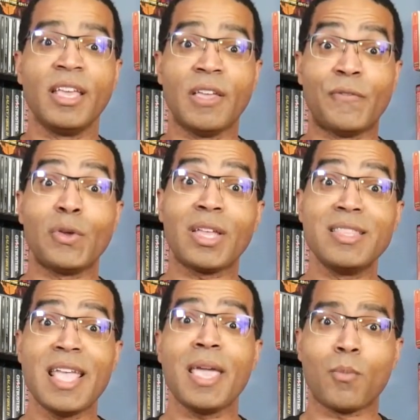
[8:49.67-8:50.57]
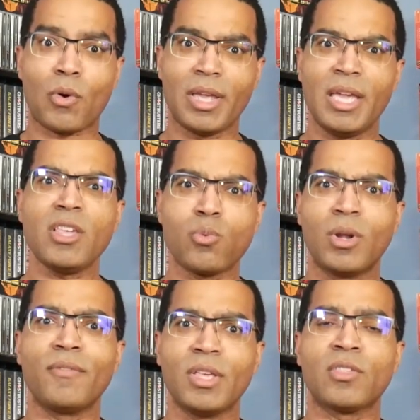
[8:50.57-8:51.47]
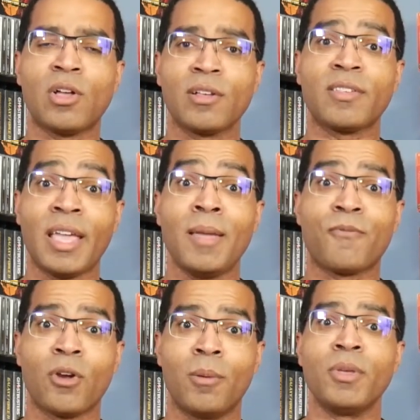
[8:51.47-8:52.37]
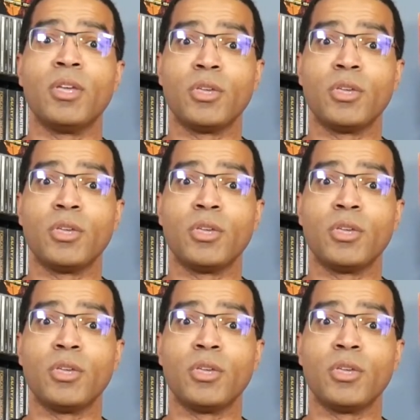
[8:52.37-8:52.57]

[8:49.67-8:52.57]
If you can name where each one of these songs came from,